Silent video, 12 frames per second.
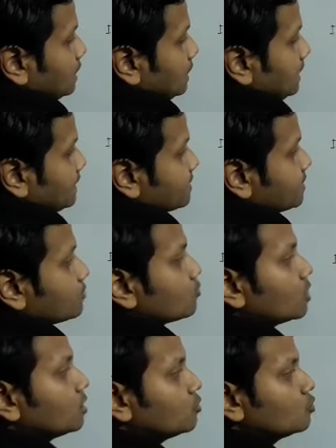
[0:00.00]
x
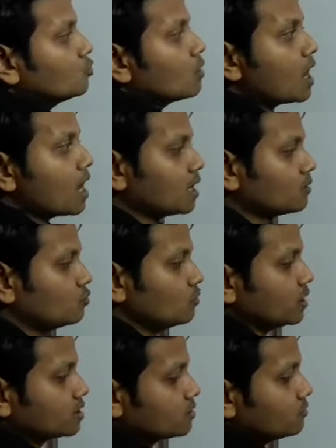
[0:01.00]
equal to r to
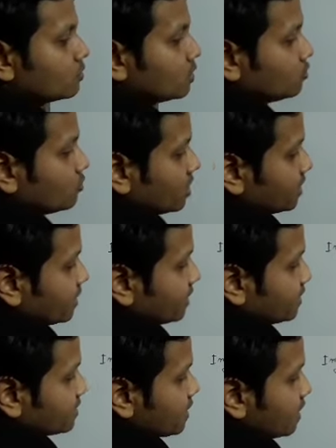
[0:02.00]
x equal to a, that
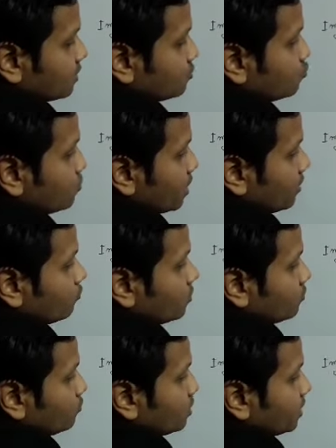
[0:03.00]
is r to a,
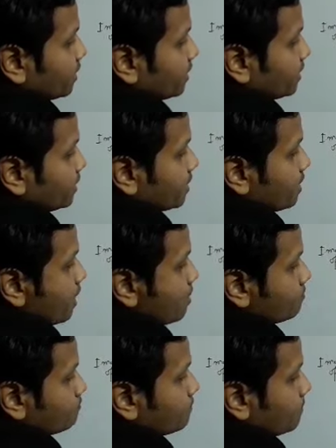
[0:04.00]
we will get the
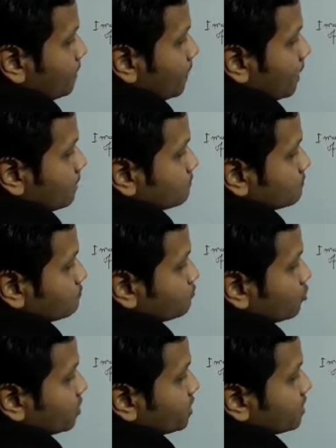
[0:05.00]

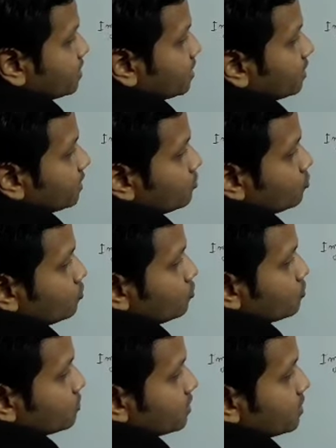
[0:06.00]
potential due
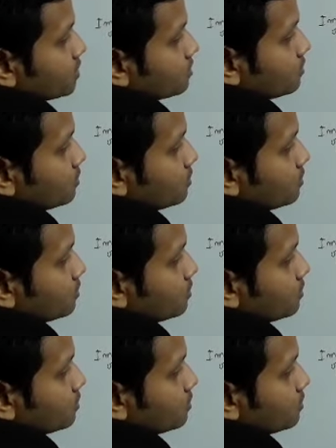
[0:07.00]
to this